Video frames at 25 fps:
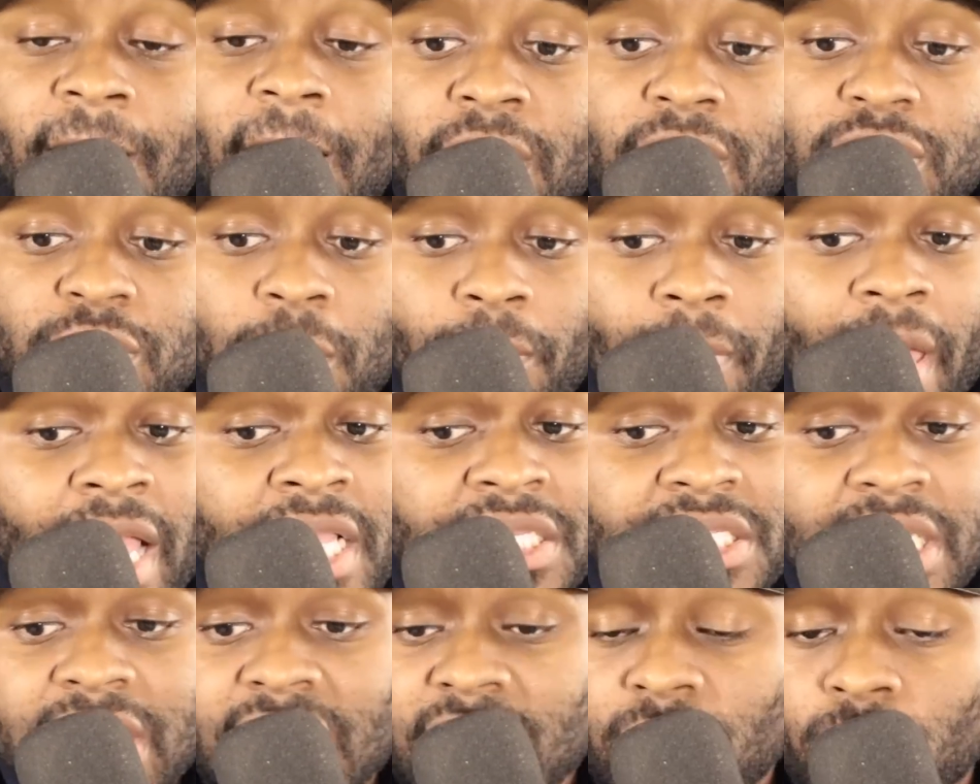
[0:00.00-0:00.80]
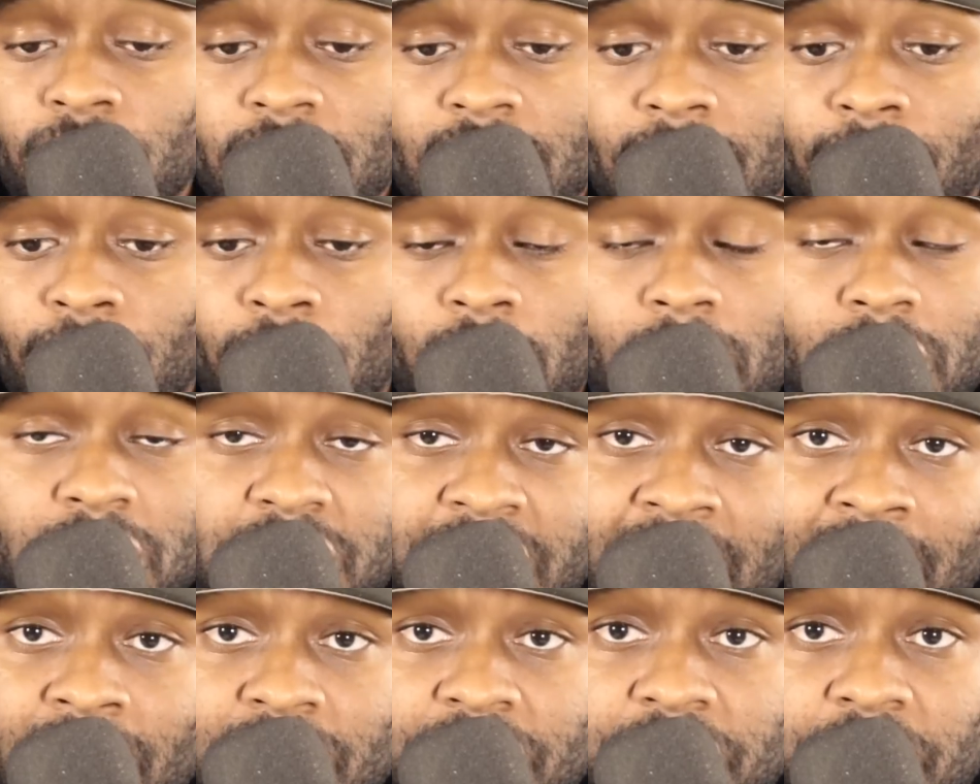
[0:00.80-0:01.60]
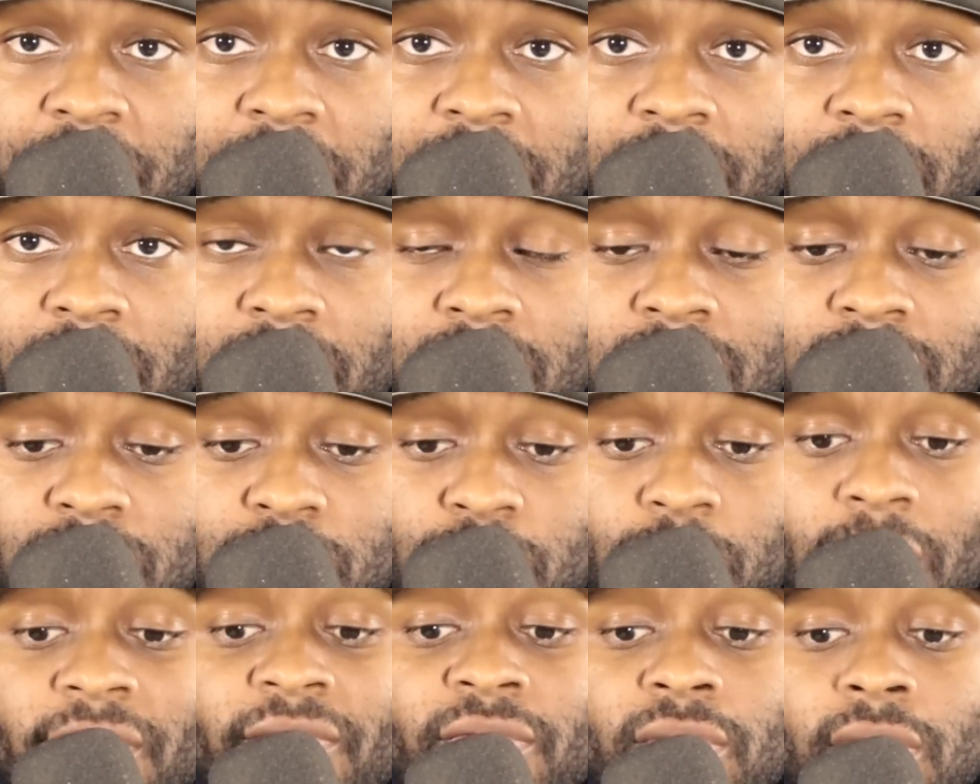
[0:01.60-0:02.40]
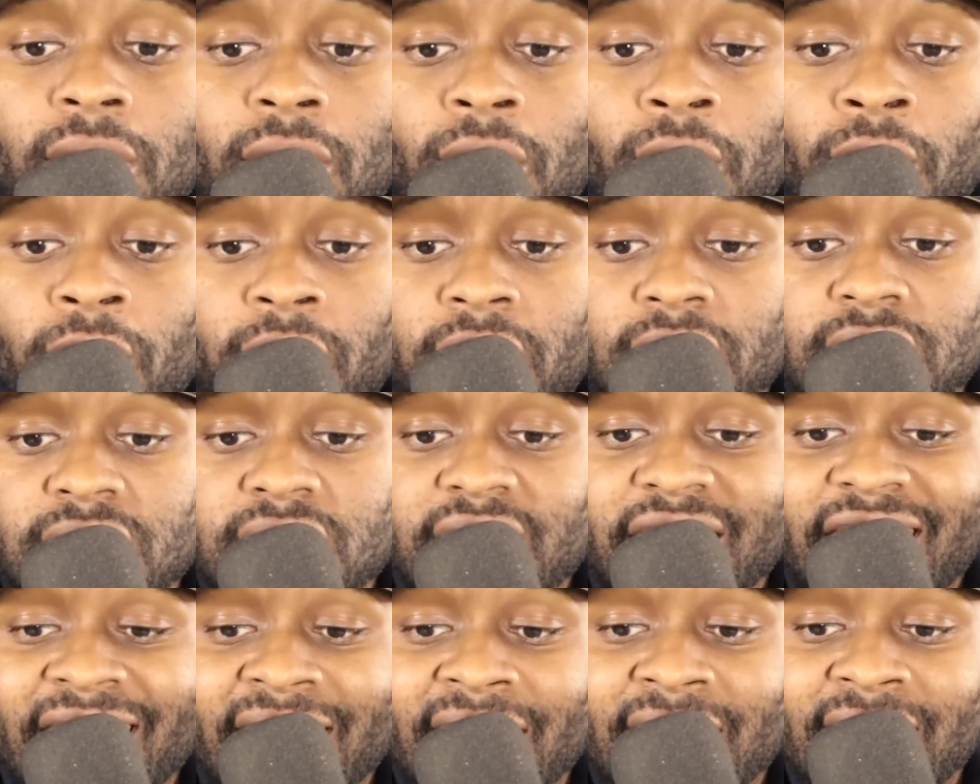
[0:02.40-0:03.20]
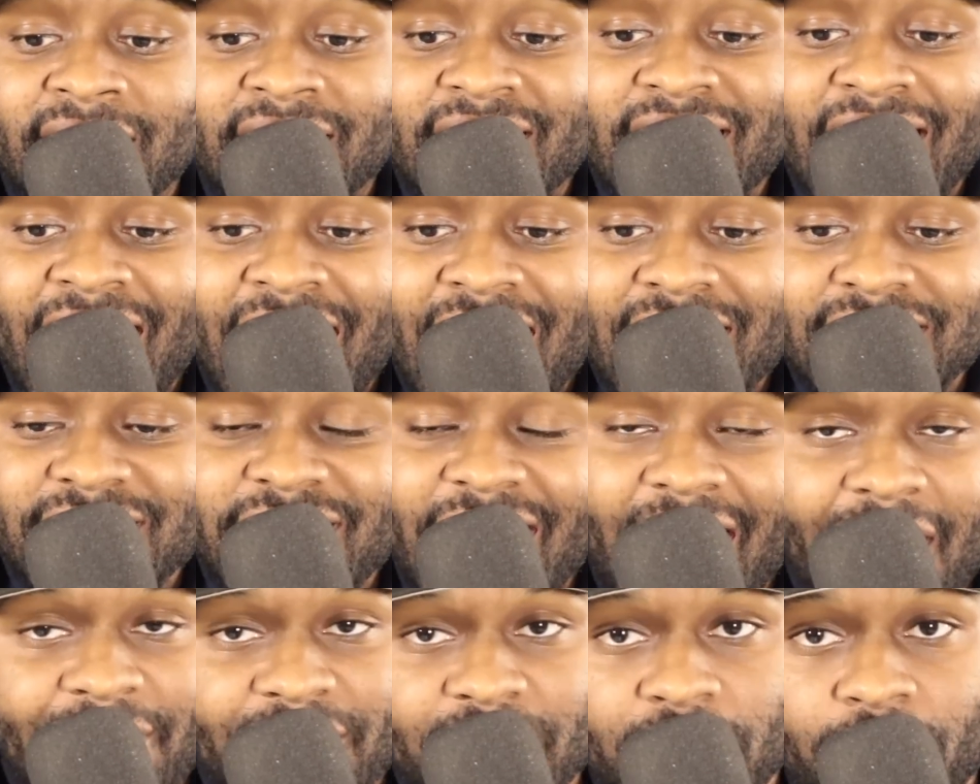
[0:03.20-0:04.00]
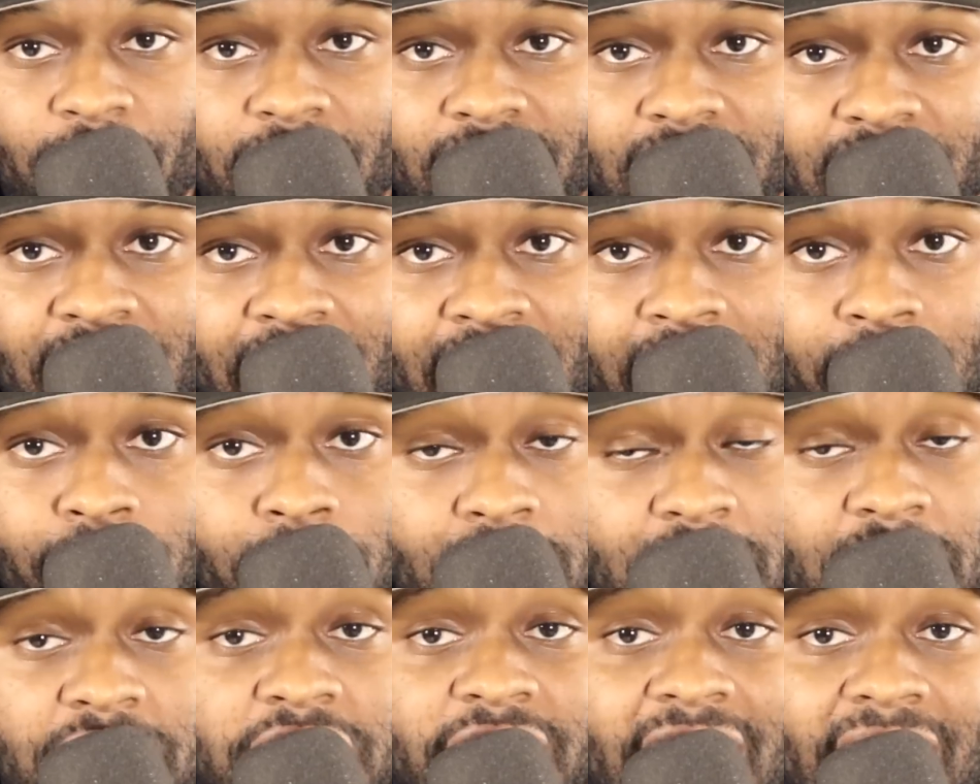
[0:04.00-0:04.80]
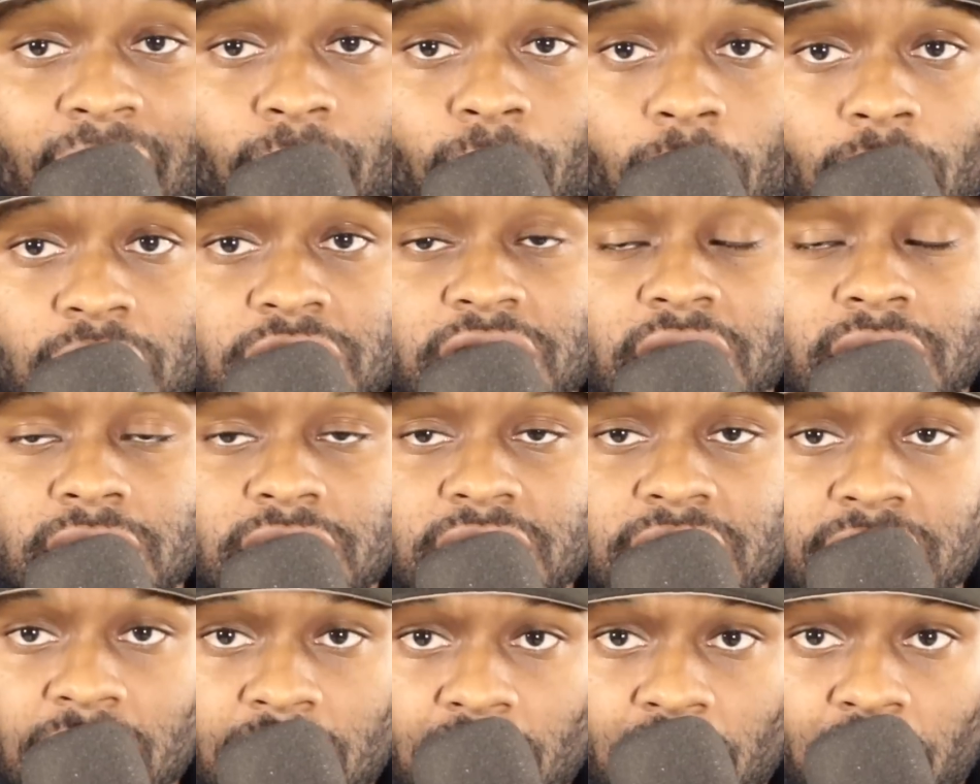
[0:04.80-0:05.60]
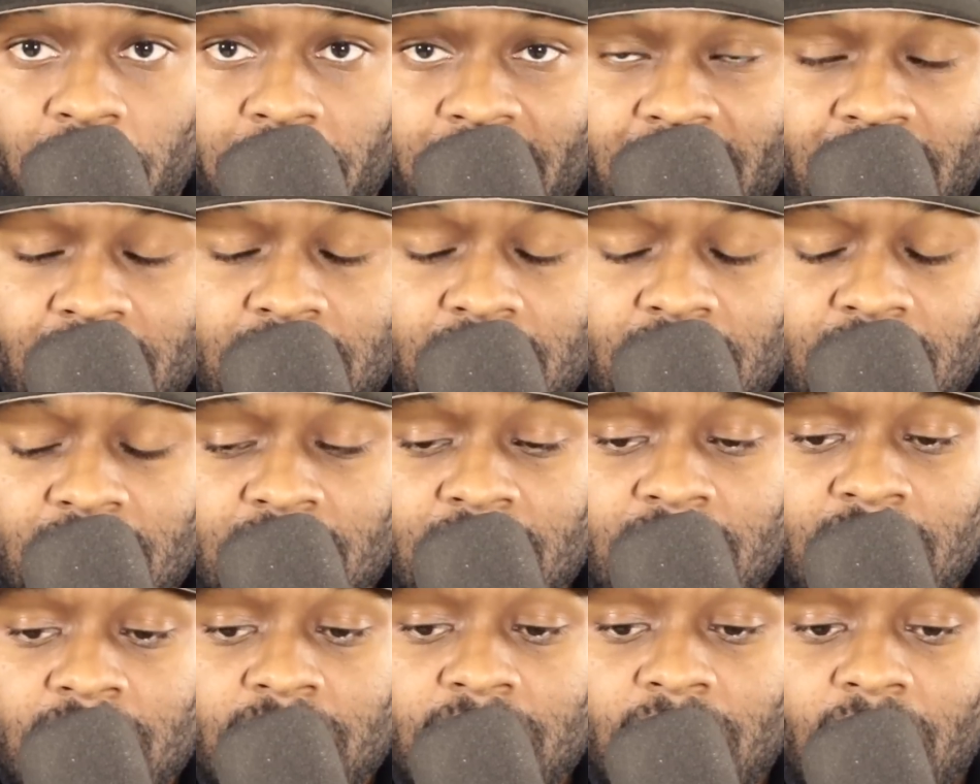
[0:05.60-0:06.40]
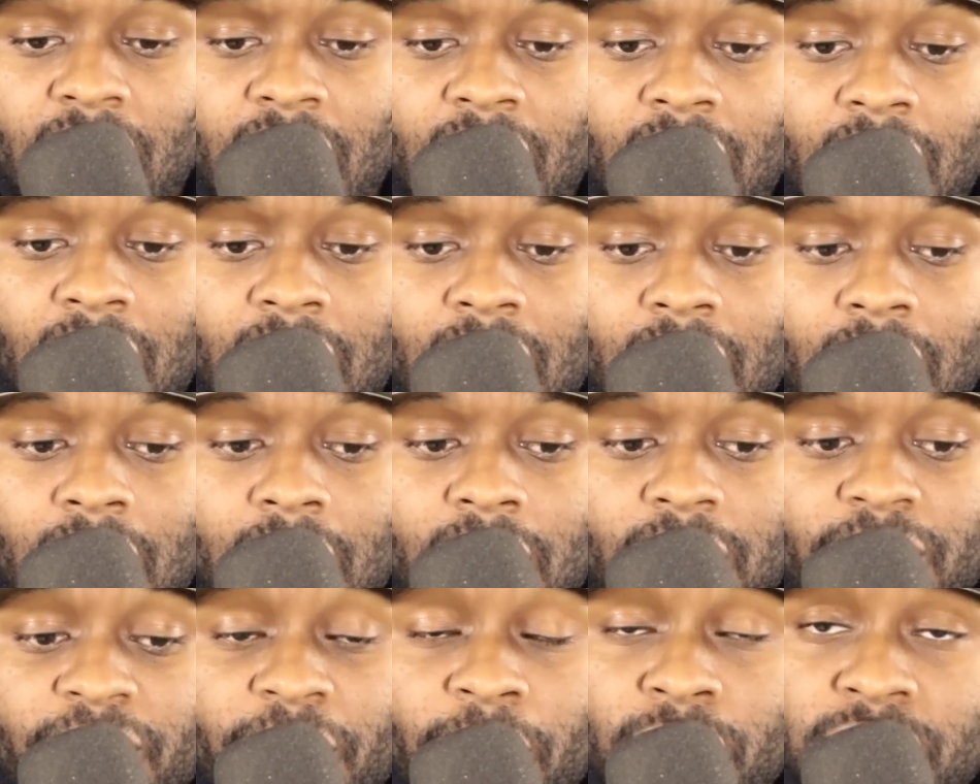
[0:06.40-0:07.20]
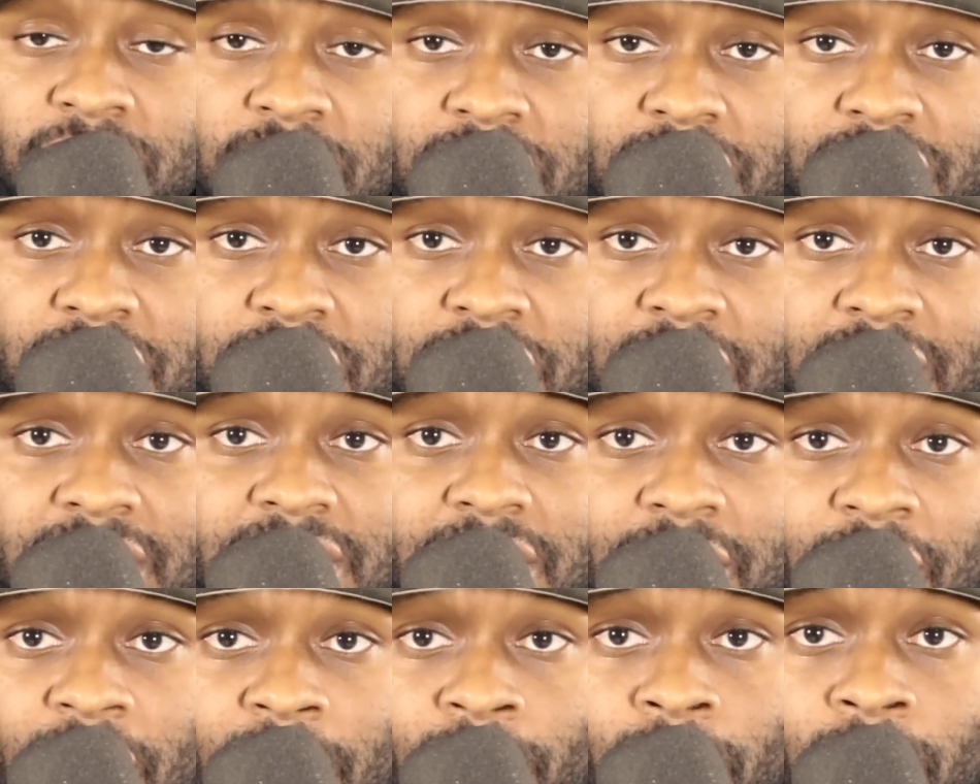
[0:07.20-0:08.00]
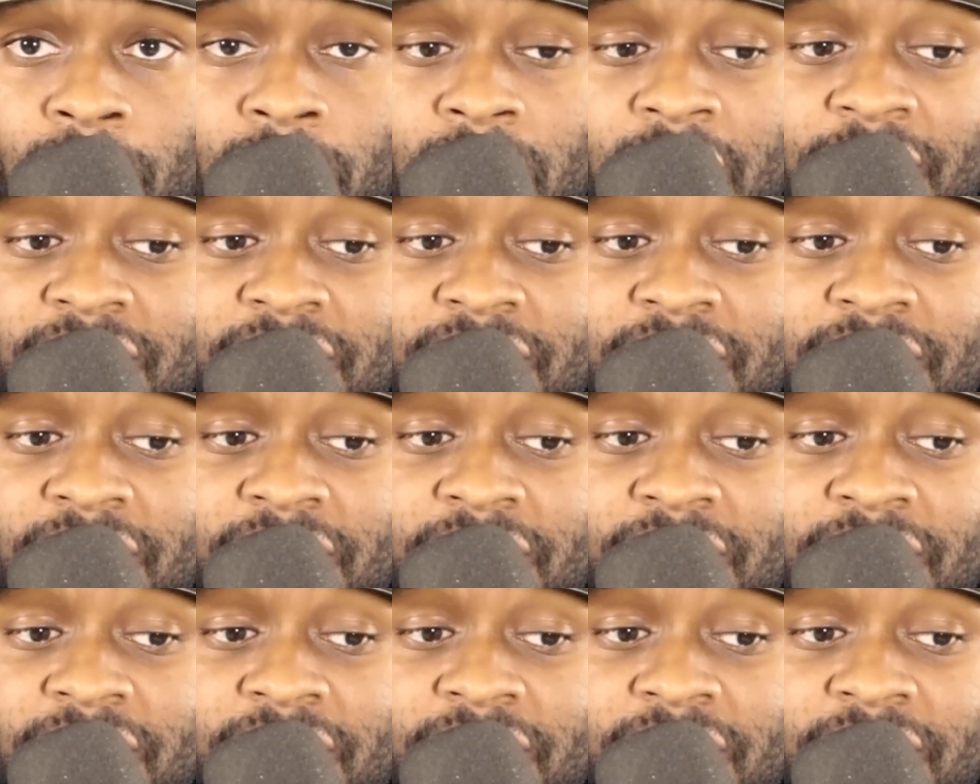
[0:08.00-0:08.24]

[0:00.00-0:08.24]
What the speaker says: So basically what it boils down to here, Trevor Lawrence cannot have a great game and the Jaguars can still win versus Justin Herbert.